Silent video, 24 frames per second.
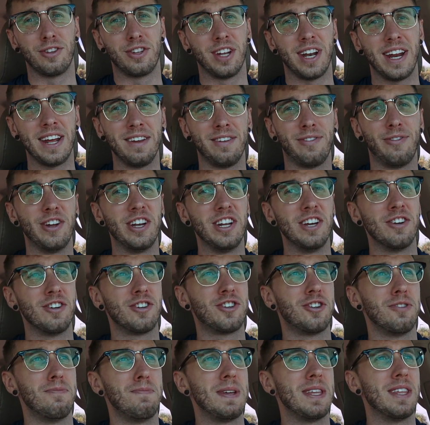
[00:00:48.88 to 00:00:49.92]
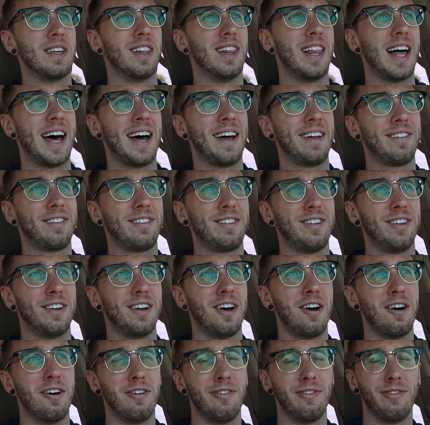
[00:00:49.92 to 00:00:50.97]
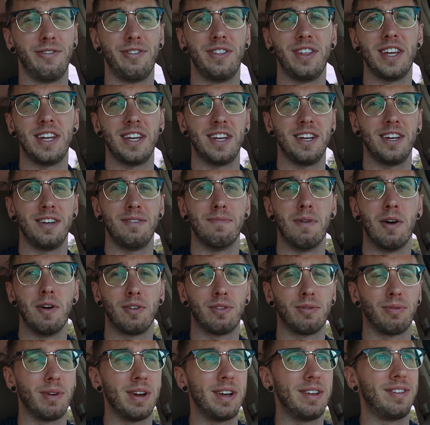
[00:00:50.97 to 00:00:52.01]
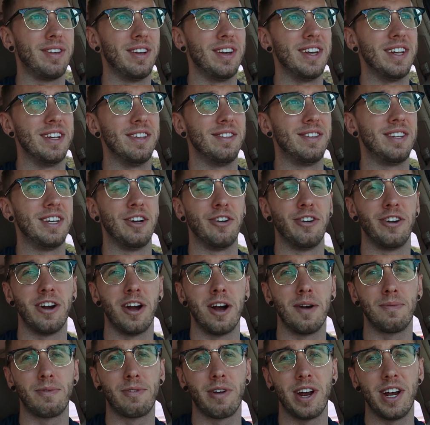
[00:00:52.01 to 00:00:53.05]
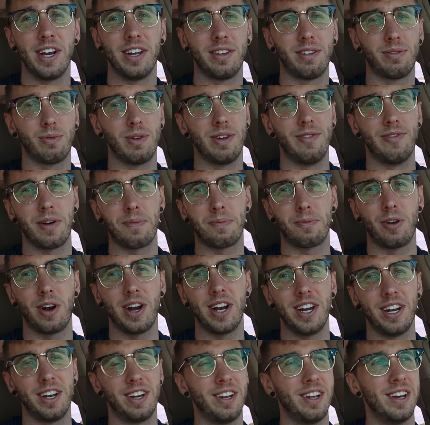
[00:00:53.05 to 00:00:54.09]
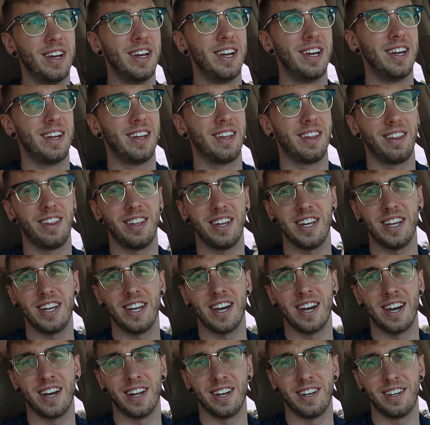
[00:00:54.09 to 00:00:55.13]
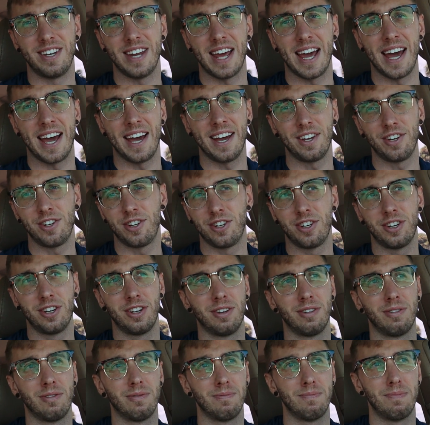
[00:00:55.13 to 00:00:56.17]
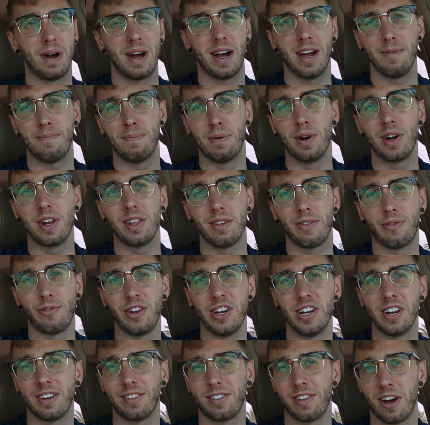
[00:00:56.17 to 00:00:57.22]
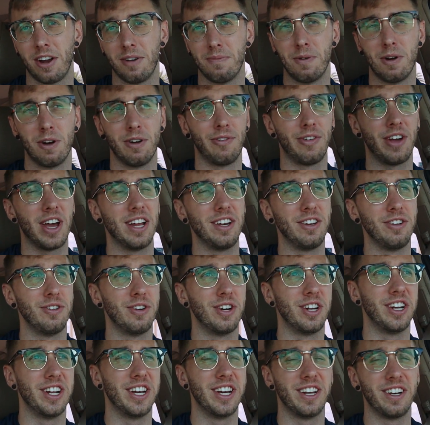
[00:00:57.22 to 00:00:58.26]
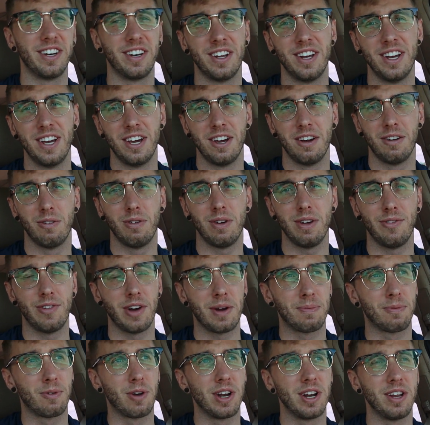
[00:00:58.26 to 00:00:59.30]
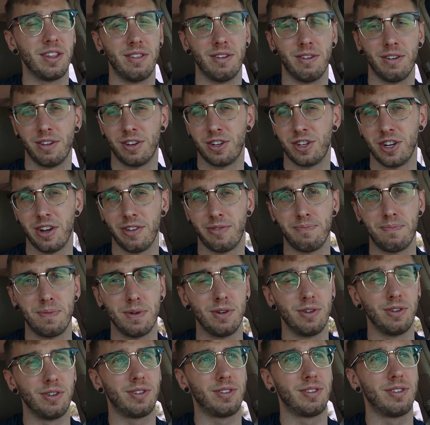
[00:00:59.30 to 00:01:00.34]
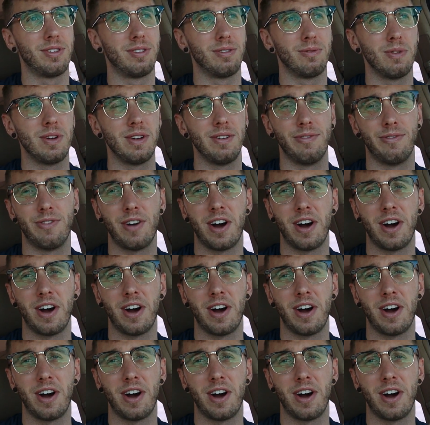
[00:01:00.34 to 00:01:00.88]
today's video should be the last of the most recent interior upgrades. We've upgraded the dash by putting the Phoenix Automotive head unit in. We've upgraded the shift boots. We've